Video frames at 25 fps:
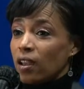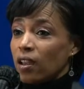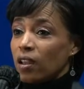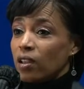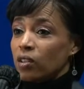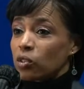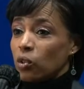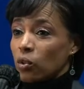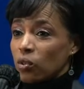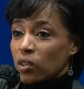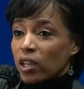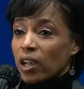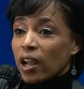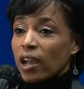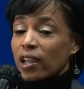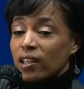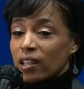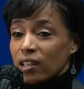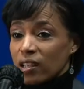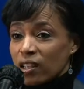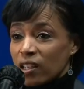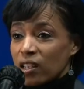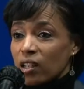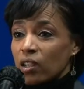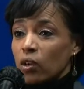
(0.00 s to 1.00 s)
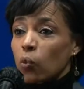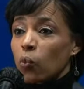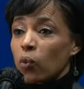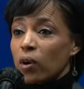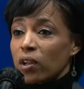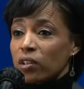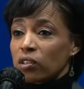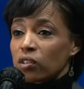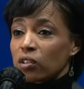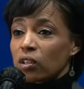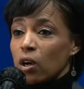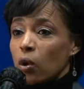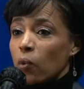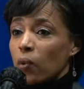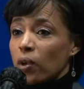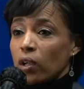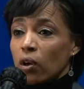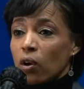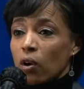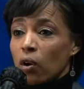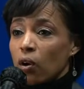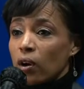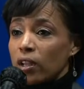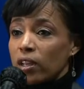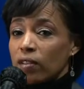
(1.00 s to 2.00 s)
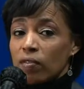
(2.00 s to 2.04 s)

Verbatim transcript: so that I can hear what is going on.